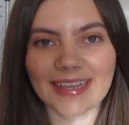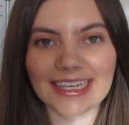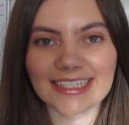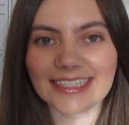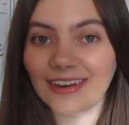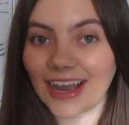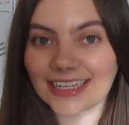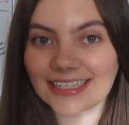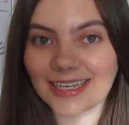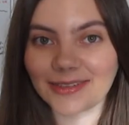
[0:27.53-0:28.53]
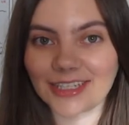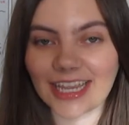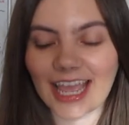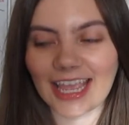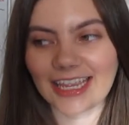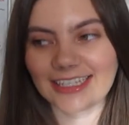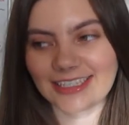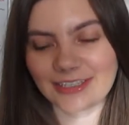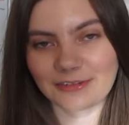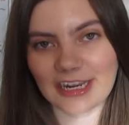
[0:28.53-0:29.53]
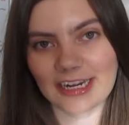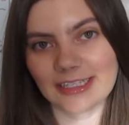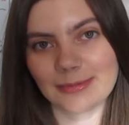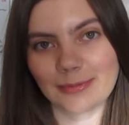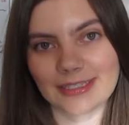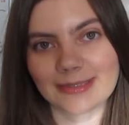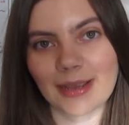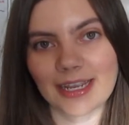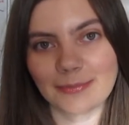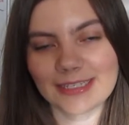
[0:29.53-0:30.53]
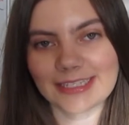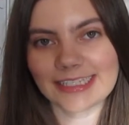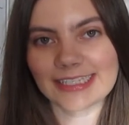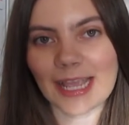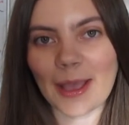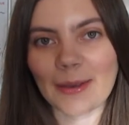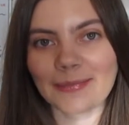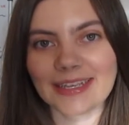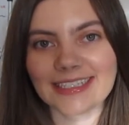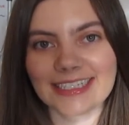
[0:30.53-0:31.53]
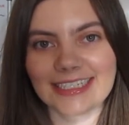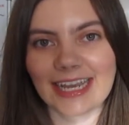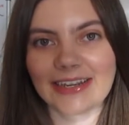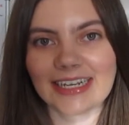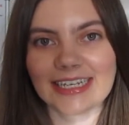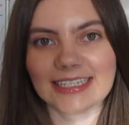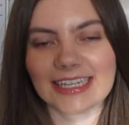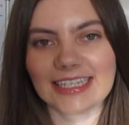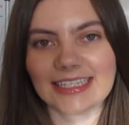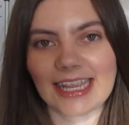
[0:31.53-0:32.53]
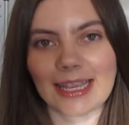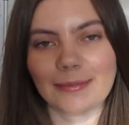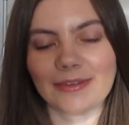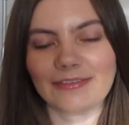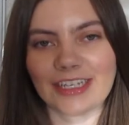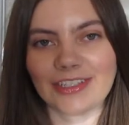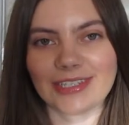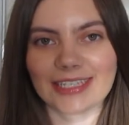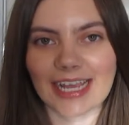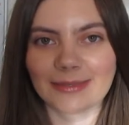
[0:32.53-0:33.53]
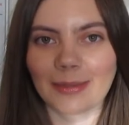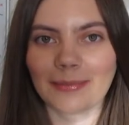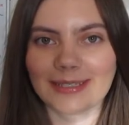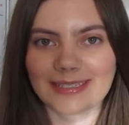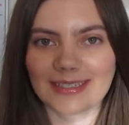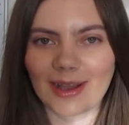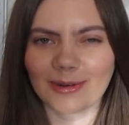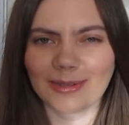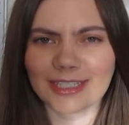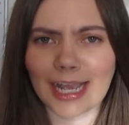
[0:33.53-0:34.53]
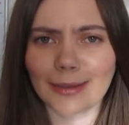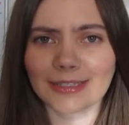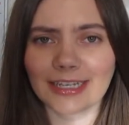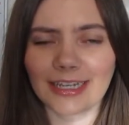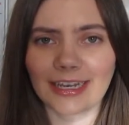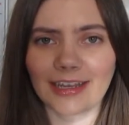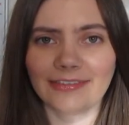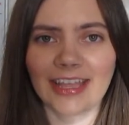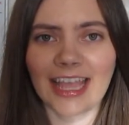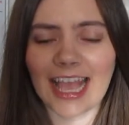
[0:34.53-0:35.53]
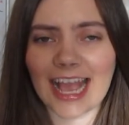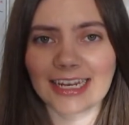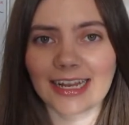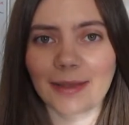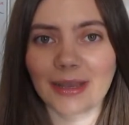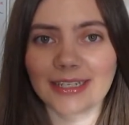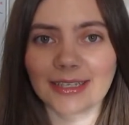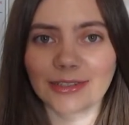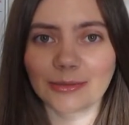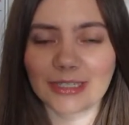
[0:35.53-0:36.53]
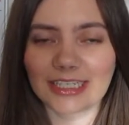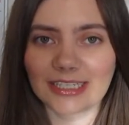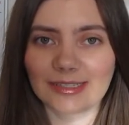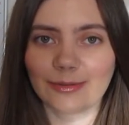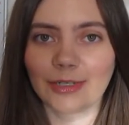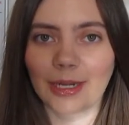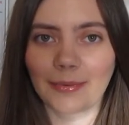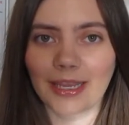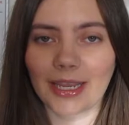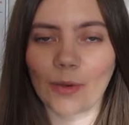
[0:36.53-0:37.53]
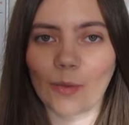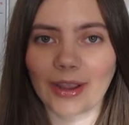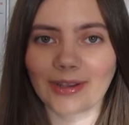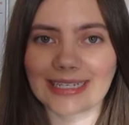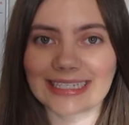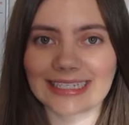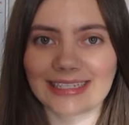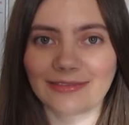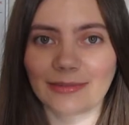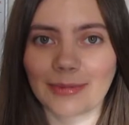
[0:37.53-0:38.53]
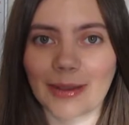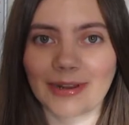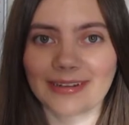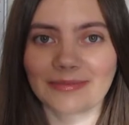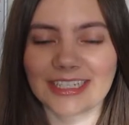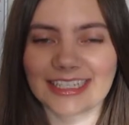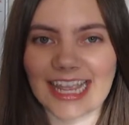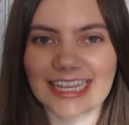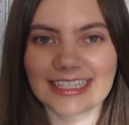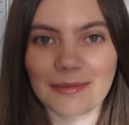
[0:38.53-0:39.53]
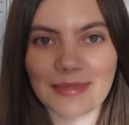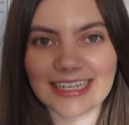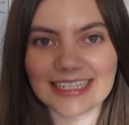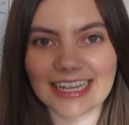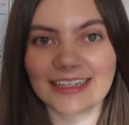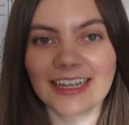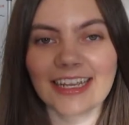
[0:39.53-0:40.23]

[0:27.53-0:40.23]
It's still Hannah's Lips UK, it's still recognisable as my business, but it now has the same features as my business card, which I absolutely love, and my social media is all going to be quite consistent from now on, which is amazing.